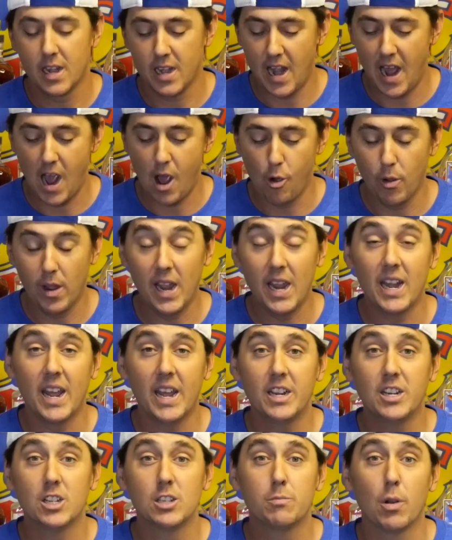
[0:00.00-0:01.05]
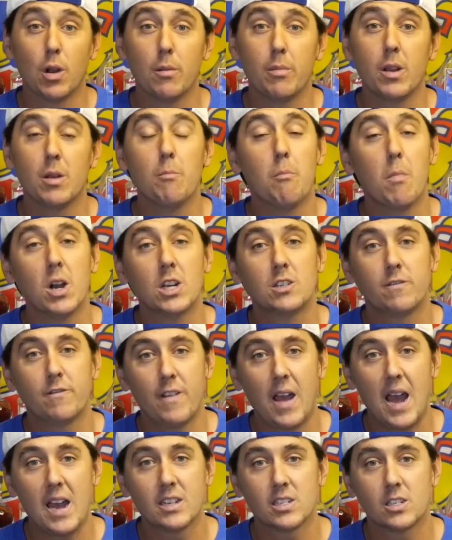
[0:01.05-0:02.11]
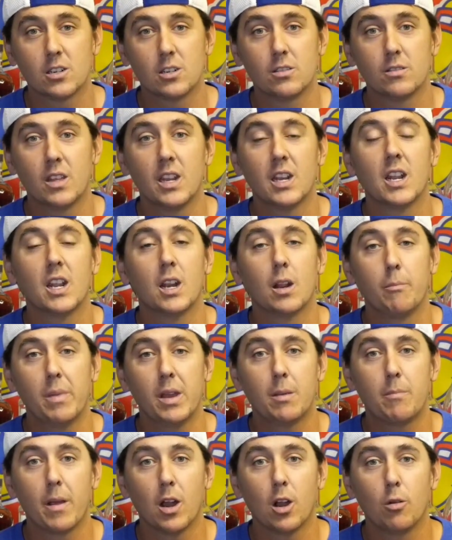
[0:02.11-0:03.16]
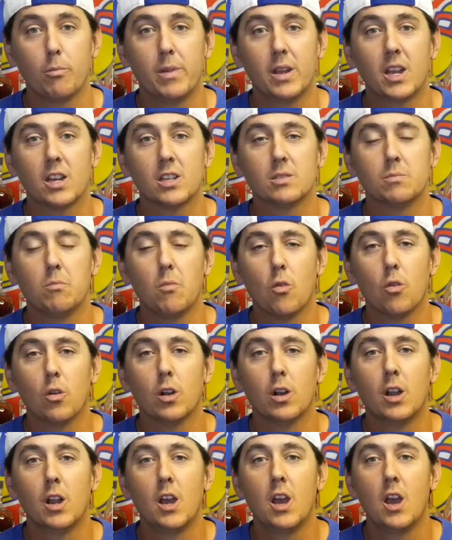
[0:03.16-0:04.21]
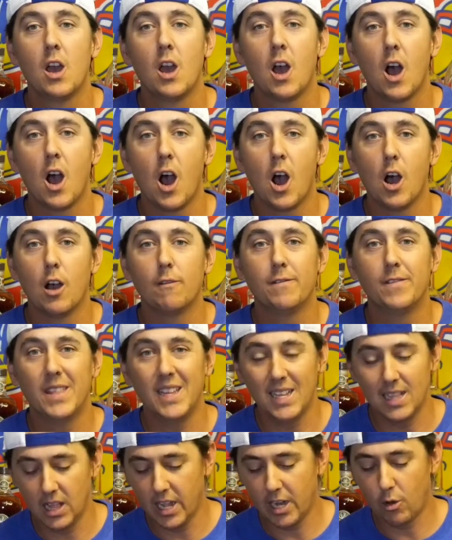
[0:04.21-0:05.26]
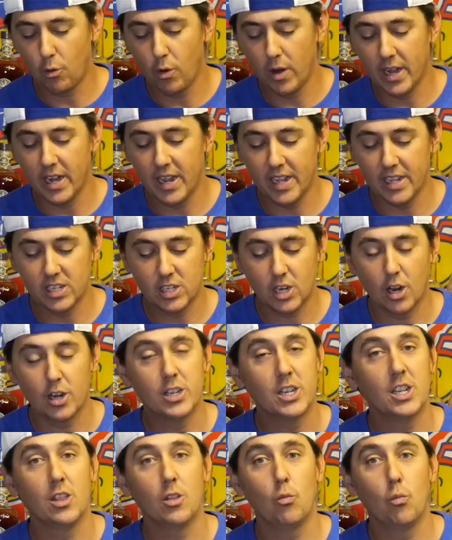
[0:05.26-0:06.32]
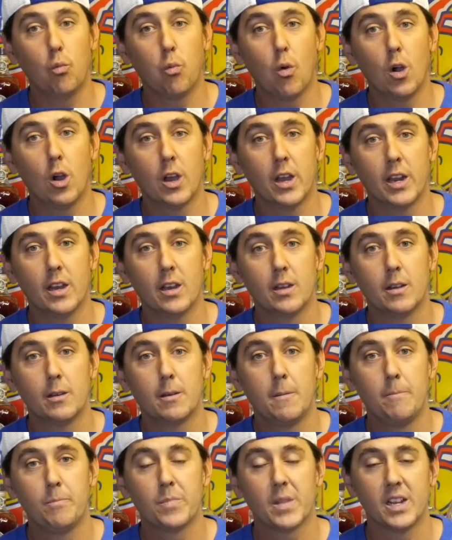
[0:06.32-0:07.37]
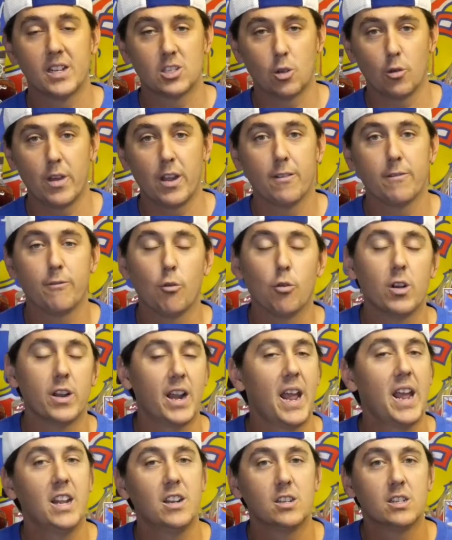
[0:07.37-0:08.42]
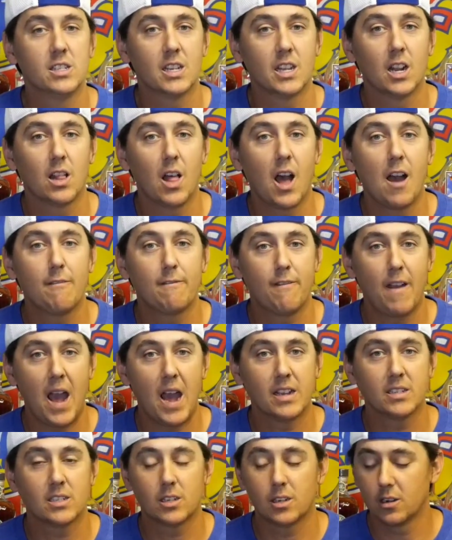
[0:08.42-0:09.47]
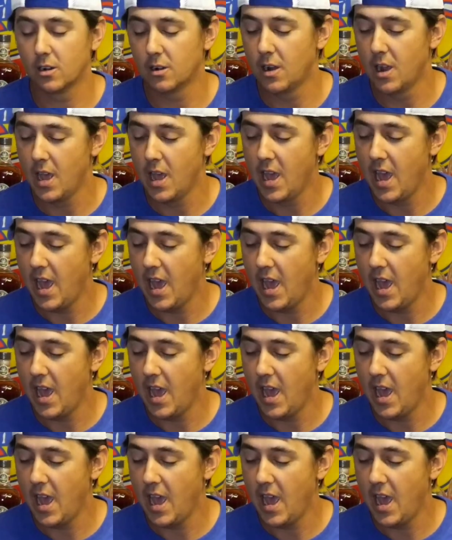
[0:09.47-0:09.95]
Now it ages bourbon much faster than in a big barrel because more of the liquid is touching the wood, and so therefore it ages it a lot faster.